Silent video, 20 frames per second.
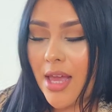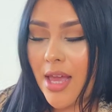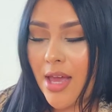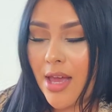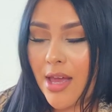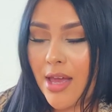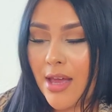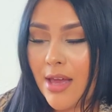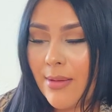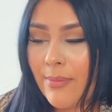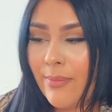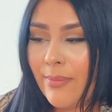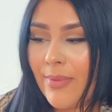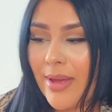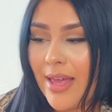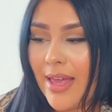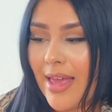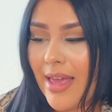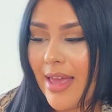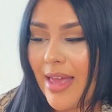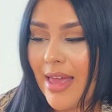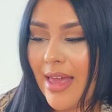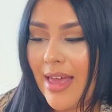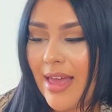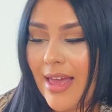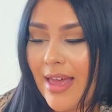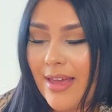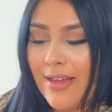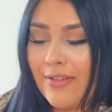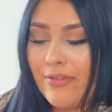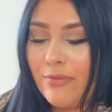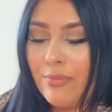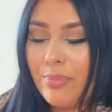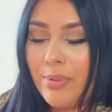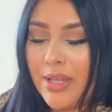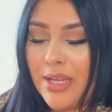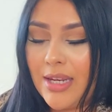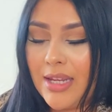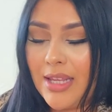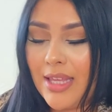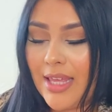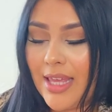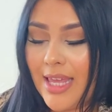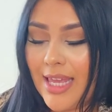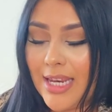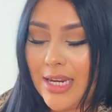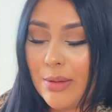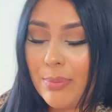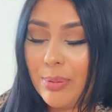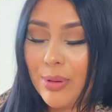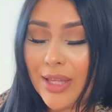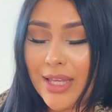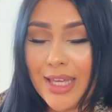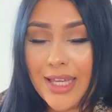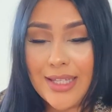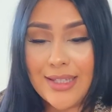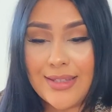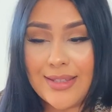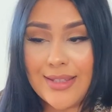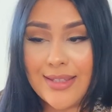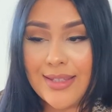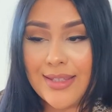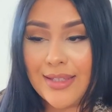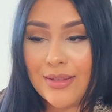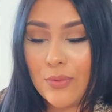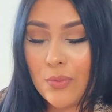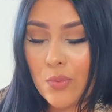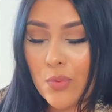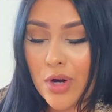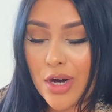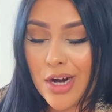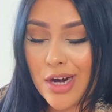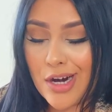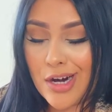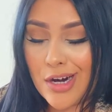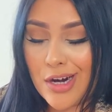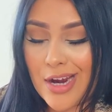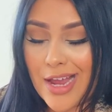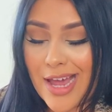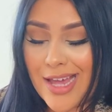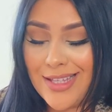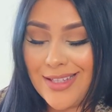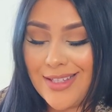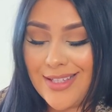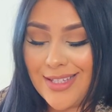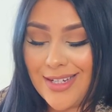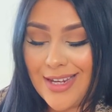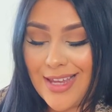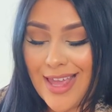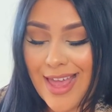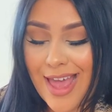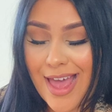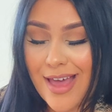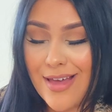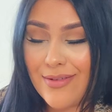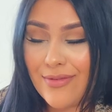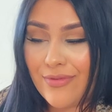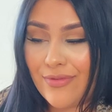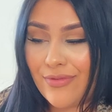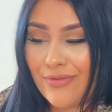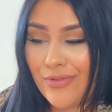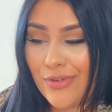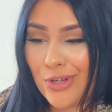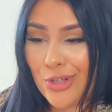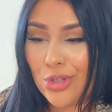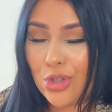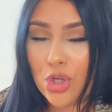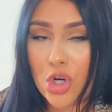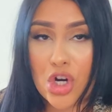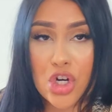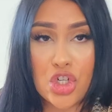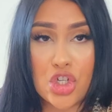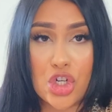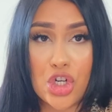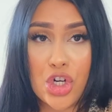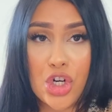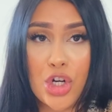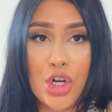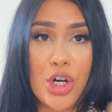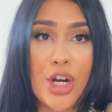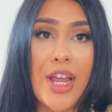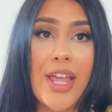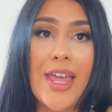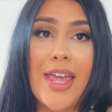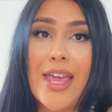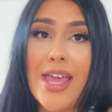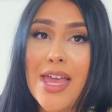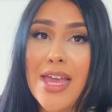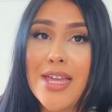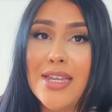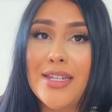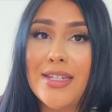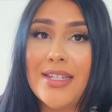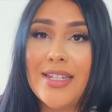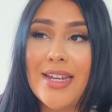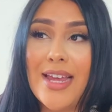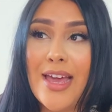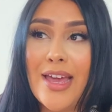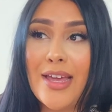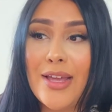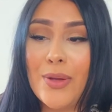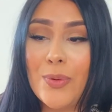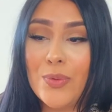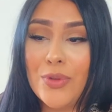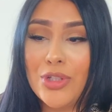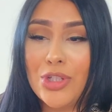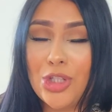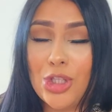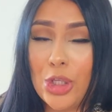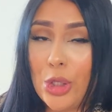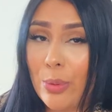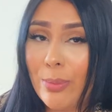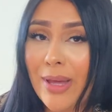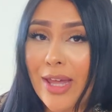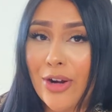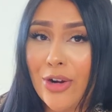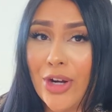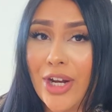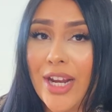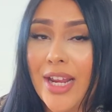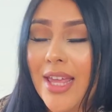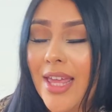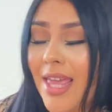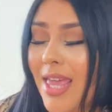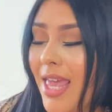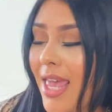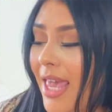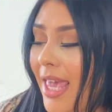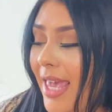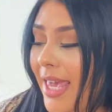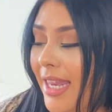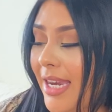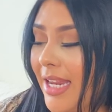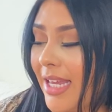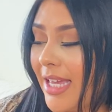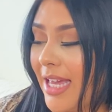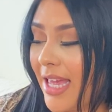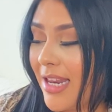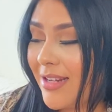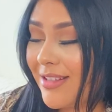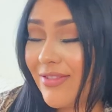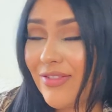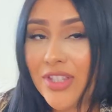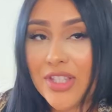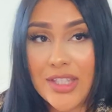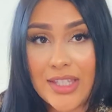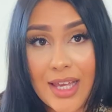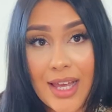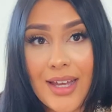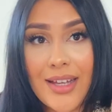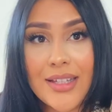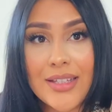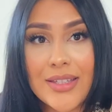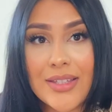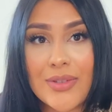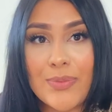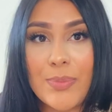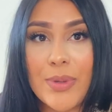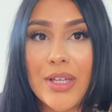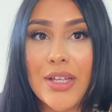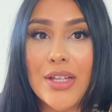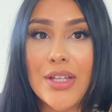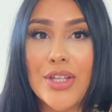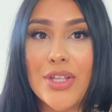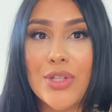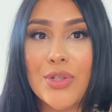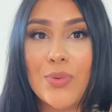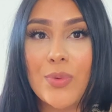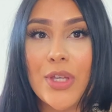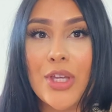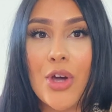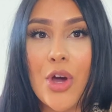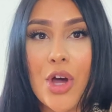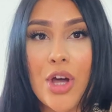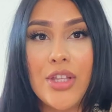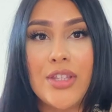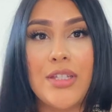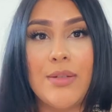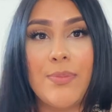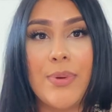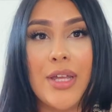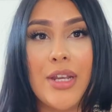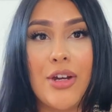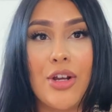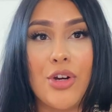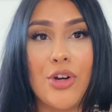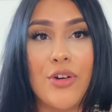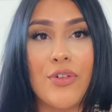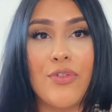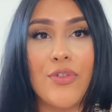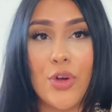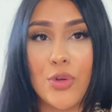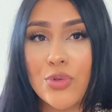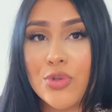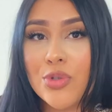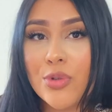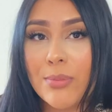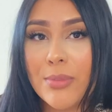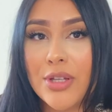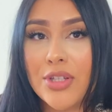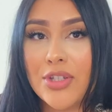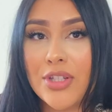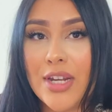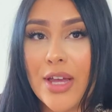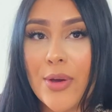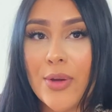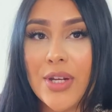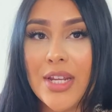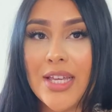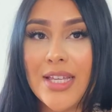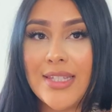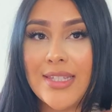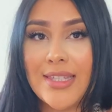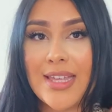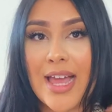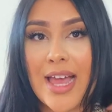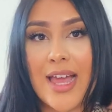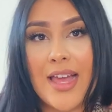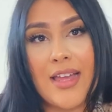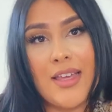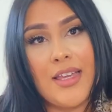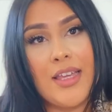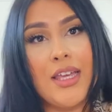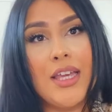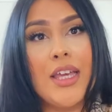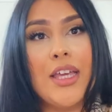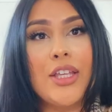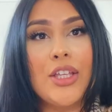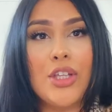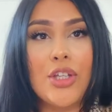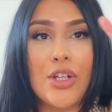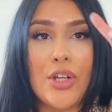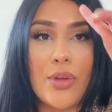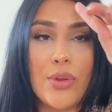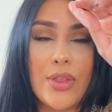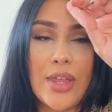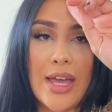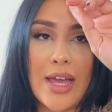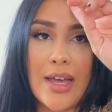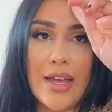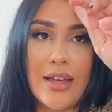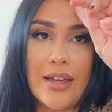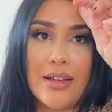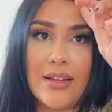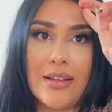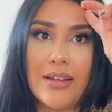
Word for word: Um, I've been in a place where I didn't have a charger and I was low battery and it kind of sucks because we all depend on our phone so much nowadays that you know that